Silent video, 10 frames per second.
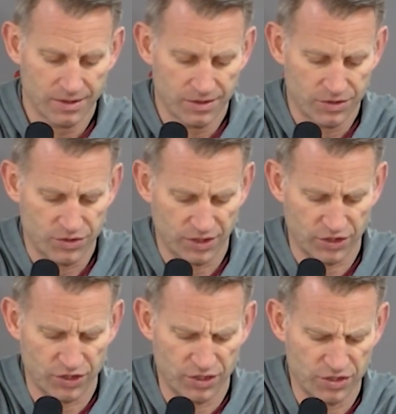
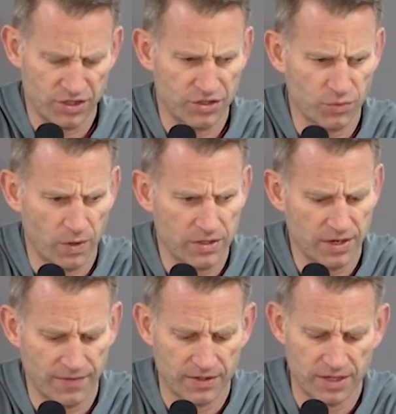six years since
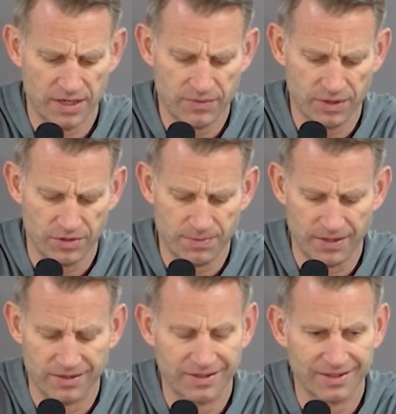2017, there's
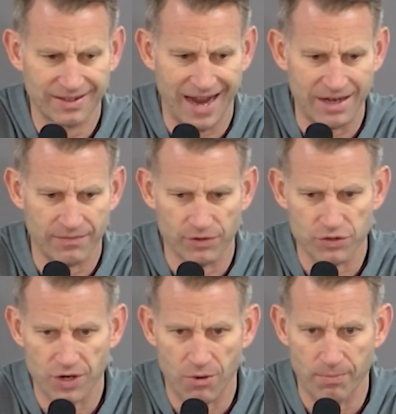been nine
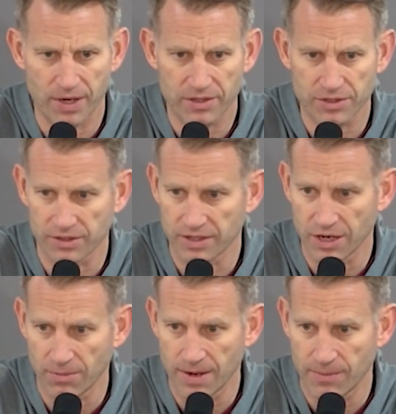first round picks in the
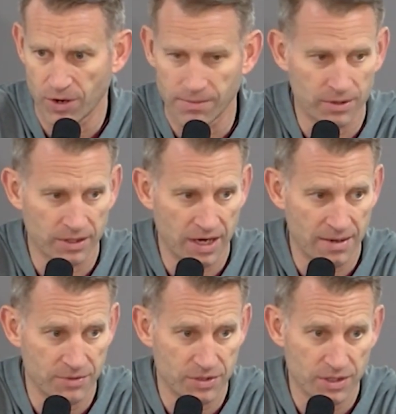Alabama Auburn
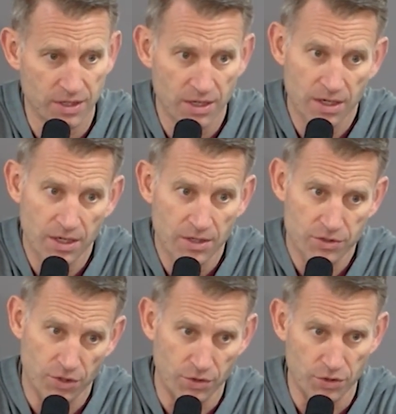games.
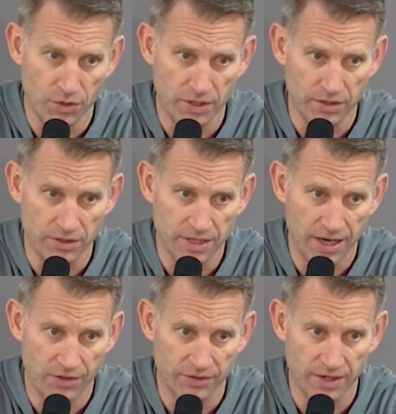So you look at the
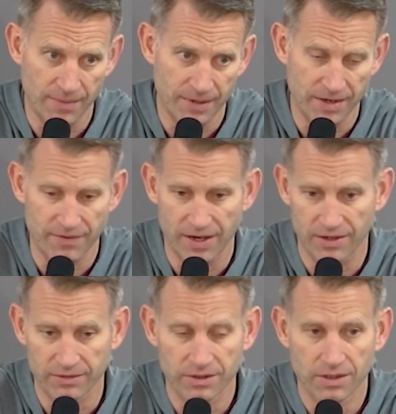talent. They, I mean, they've had a
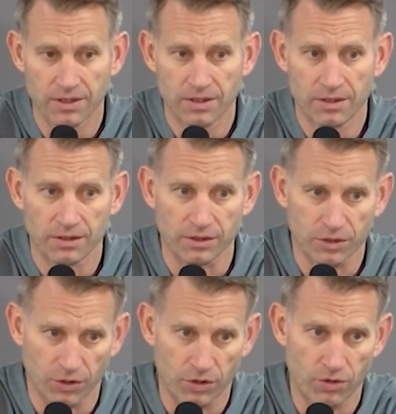
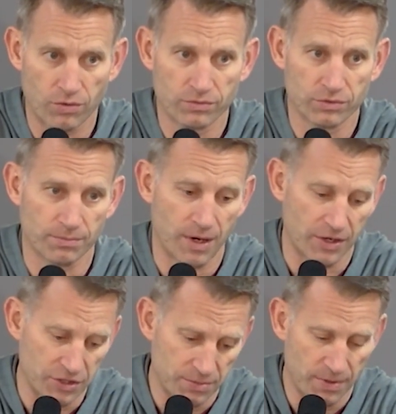Curl,
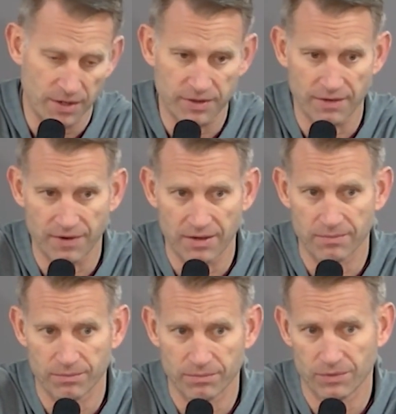Jabari Smith. They've had
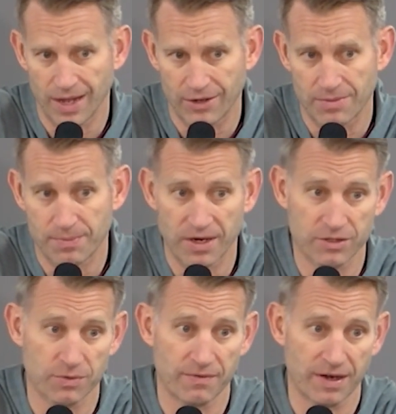lottery
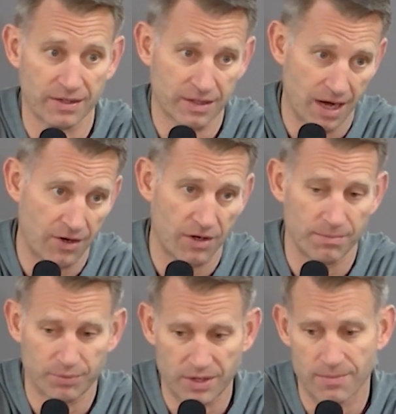picks. We've had Kira
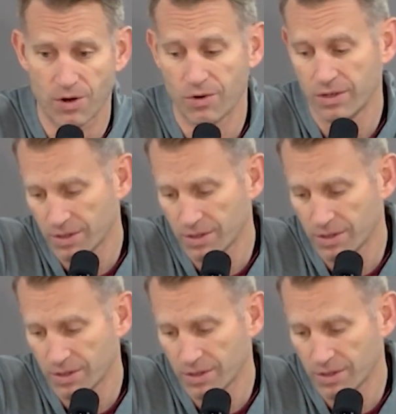Primo.